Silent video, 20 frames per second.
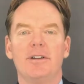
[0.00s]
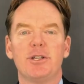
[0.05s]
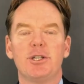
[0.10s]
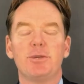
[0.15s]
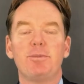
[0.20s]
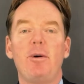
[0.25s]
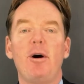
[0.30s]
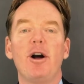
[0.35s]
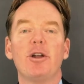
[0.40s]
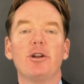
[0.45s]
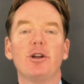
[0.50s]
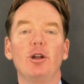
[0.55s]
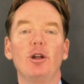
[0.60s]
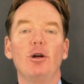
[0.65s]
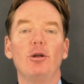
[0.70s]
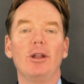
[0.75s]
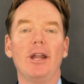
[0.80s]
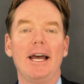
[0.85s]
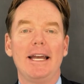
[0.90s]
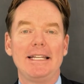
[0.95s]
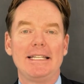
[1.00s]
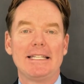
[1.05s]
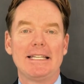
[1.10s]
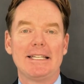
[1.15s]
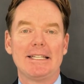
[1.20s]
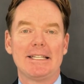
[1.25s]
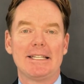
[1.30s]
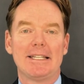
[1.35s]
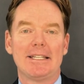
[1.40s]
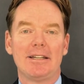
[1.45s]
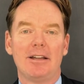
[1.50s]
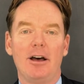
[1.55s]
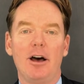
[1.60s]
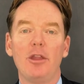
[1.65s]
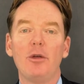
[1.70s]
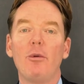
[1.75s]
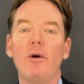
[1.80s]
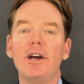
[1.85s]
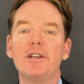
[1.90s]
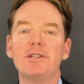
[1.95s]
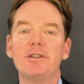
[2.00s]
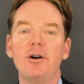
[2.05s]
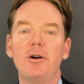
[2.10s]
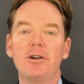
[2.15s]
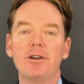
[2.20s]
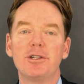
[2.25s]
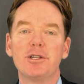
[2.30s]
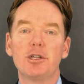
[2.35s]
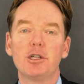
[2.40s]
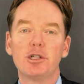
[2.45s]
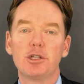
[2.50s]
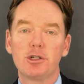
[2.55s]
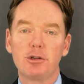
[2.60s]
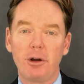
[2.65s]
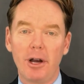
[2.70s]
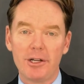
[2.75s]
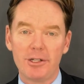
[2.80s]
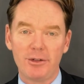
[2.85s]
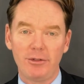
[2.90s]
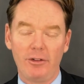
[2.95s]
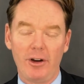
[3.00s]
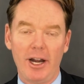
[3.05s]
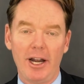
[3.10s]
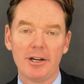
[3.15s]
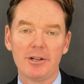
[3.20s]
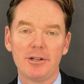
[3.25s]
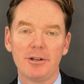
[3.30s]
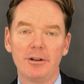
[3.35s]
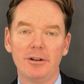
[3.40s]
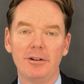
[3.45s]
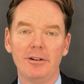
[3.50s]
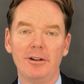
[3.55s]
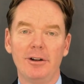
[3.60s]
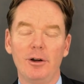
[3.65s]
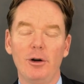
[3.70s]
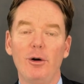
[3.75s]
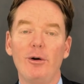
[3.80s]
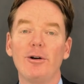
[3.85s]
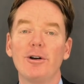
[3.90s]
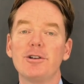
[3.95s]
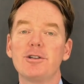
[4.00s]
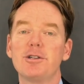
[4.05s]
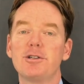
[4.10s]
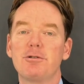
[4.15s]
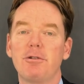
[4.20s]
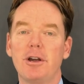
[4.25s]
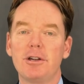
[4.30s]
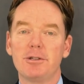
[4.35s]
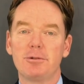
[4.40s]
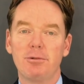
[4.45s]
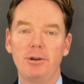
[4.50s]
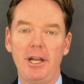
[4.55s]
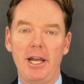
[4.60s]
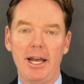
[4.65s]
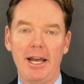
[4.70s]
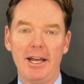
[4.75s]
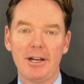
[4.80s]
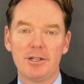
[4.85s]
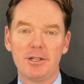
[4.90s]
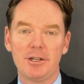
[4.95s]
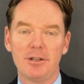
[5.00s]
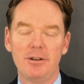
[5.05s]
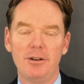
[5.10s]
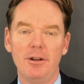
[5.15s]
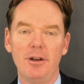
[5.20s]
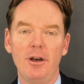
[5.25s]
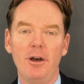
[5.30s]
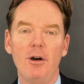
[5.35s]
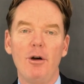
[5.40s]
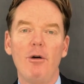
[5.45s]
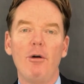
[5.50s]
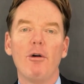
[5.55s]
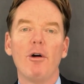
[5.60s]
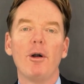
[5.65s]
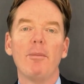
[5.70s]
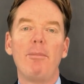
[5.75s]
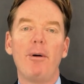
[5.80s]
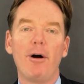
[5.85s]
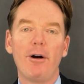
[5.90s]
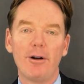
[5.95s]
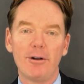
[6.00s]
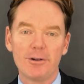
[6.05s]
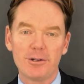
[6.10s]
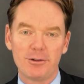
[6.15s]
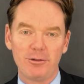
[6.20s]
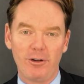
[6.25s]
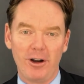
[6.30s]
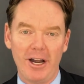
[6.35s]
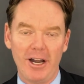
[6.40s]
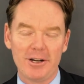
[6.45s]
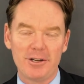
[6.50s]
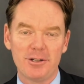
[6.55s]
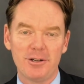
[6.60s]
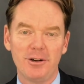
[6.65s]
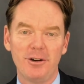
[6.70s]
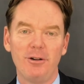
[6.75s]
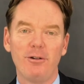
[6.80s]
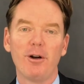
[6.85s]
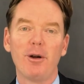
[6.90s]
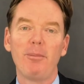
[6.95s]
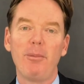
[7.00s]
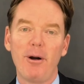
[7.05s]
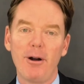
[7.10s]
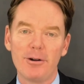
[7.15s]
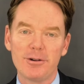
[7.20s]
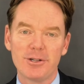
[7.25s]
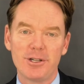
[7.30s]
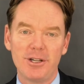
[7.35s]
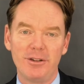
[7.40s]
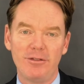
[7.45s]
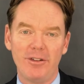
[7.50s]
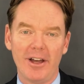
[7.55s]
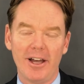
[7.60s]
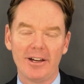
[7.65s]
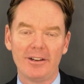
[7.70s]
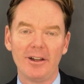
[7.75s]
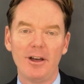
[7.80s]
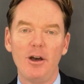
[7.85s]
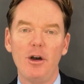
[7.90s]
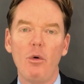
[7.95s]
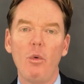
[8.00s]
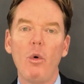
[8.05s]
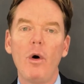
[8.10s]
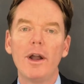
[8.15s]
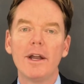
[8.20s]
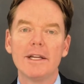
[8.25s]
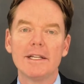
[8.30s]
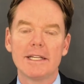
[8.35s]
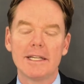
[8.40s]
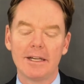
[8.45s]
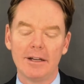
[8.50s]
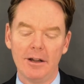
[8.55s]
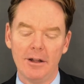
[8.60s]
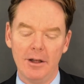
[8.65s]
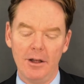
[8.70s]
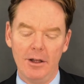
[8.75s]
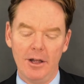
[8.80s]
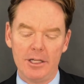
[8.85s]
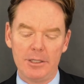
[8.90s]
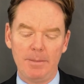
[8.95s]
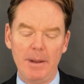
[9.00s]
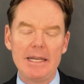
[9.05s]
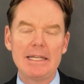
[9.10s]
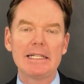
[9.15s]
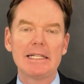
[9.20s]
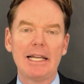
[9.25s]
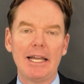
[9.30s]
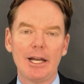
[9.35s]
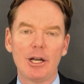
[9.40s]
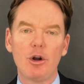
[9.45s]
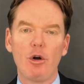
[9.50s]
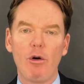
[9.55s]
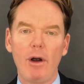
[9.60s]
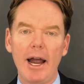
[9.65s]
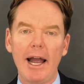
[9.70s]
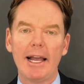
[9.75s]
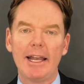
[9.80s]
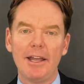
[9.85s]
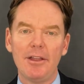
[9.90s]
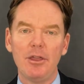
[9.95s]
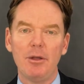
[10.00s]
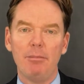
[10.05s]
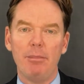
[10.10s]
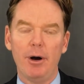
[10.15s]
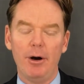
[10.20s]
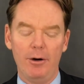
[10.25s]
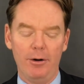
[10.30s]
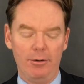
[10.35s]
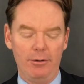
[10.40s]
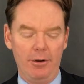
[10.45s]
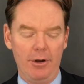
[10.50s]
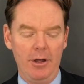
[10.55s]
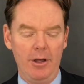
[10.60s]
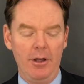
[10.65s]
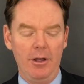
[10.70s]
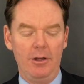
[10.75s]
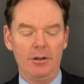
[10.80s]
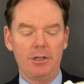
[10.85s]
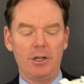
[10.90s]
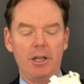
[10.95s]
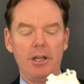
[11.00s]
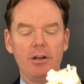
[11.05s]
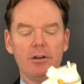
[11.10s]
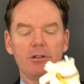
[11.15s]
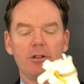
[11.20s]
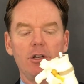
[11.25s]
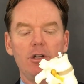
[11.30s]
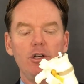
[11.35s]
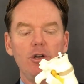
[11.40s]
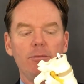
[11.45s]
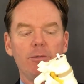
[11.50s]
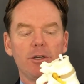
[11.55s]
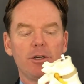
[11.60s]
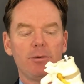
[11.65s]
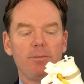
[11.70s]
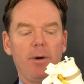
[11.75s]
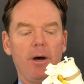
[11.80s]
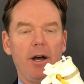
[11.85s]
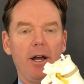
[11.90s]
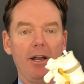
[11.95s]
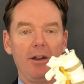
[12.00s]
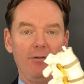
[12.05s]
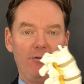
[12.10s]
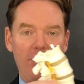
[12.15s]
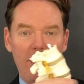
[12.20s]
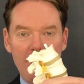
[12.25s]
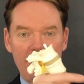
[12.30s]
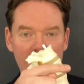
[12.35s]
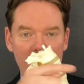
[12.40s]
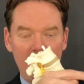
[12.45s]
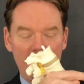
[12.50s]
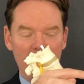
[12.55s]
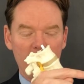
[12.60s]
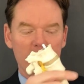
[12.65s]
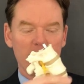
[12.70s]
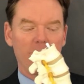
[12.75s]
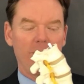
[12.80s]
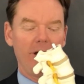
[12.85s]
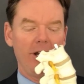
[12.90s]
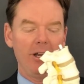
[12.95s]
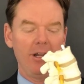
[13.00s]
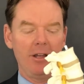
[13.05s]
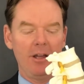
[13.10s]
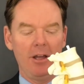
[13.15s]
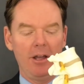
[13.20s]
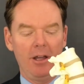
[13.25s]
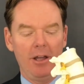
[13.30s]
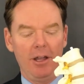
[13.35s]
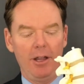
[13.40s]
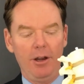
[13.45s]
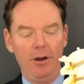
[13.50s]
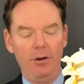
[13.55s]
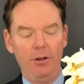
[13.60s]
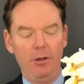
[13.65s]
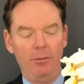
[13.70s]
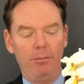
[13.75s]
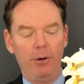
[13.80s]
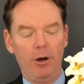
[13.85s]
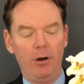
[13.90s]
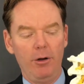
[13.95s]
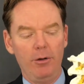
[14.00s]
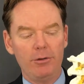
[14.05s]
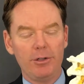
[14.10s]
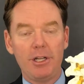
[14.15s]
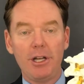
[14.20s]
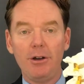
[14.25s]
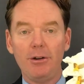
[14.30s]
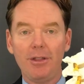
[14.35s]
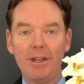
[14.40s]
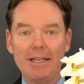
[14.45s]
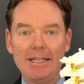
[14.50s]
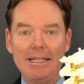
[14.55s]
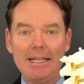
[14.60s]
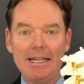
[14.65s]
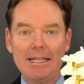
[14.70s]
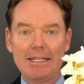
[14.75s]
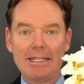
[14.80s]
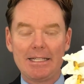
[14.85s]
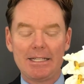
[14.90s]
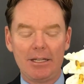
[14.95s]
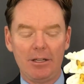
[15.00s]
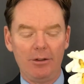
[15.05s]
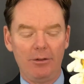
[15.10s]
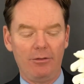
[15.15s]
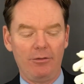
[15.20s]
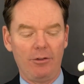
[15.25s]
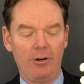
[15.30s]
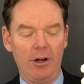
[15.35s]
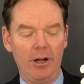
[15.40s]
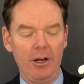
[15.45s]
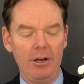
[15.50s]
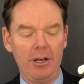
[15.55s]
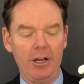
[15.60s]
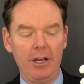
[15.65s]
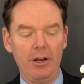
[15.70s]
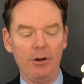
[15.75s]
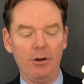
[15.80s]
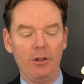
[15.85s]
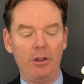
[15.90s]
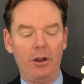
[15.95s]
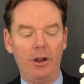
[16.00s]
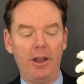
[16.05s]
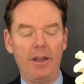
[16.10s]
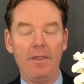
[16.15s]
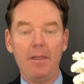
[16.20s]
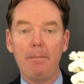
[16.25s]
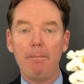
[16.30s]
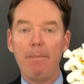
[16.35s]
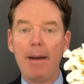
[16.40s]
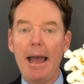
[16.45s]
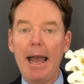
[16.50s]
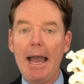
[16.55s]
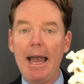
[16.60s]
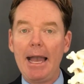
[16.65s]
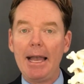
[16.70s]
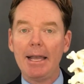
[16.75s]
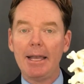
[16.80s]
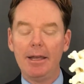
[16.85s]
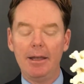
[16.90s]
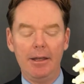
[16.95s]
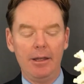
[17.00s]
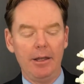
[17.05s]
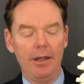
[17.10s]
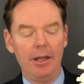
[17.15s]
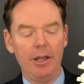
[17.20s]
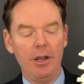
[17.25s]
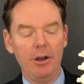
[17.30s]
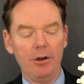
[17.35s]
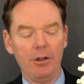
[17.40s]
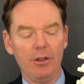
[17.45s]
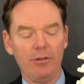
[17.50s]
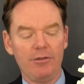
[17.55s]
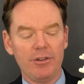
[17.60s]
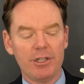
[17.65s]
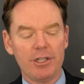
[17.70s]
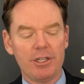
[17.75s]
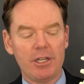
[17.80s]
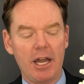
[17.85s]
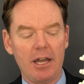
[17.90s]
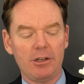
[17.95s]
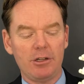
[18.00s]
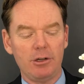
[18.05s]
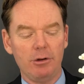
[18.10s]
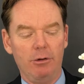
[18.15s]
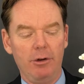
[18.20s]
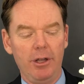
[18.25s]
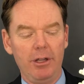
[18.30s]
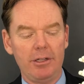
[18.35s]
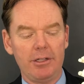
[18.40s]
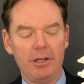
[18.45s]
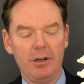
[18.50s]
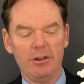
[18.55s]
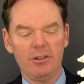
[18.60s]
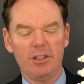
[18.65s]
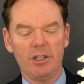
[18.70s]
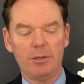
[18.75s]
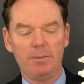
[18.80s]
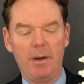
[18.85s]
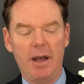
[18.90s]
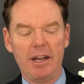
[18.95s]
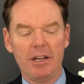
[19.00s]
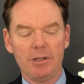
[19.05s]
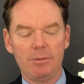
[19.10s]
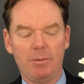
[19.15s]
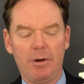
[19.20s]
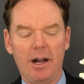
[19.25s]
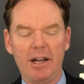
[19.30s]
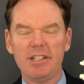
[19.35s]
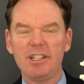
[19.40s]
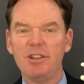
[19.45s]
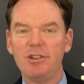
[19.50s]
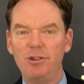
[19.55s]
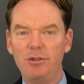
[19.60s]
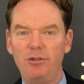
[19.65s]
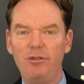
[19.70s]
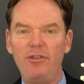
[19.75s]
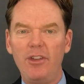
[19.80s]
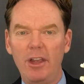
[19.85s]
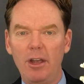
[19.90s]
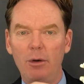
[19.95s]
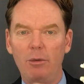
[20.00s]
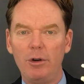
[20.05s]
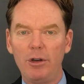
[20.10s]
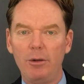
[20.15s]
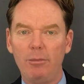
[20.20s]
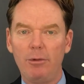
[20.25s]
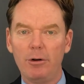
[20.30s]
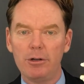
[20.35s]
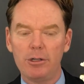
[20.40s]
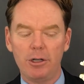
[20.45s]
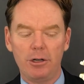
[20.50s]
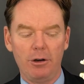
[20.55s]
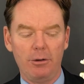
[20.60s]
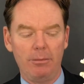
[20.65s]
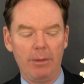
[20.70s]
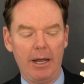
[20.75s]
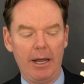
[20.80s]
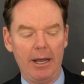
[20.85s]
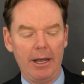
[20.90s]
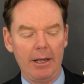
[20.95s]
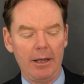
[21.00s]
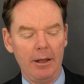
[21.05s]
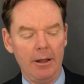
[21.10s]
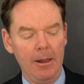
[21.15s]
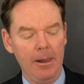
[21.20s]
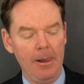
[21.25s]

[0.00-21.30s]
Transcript: Spondylolysis, otherwise known as a stress fracture or a stress reaction or a Pars fracture or a Pars defect. What is it? It's basically a crack in the bone. So here's the human spine facing this way. Here are the bones, here are the discs in the front, here are in the back, here are the facet joints, here's the spinous process you feel when you push in your back.